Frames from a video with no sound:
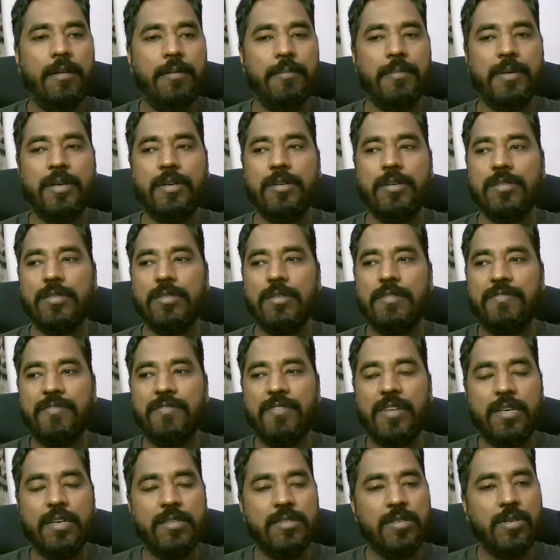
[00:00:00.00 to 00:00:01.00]
because if
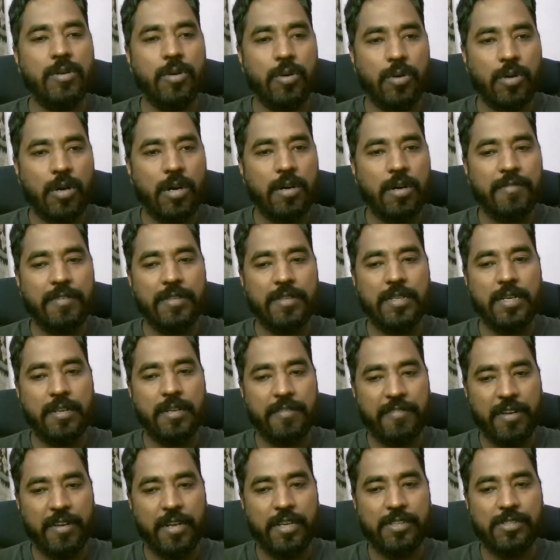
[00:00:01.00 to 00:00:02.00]
things go wrong with the
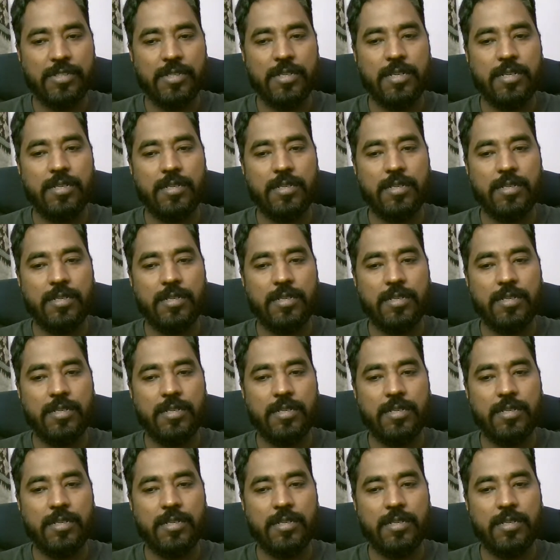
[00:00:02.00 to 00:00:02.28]
definition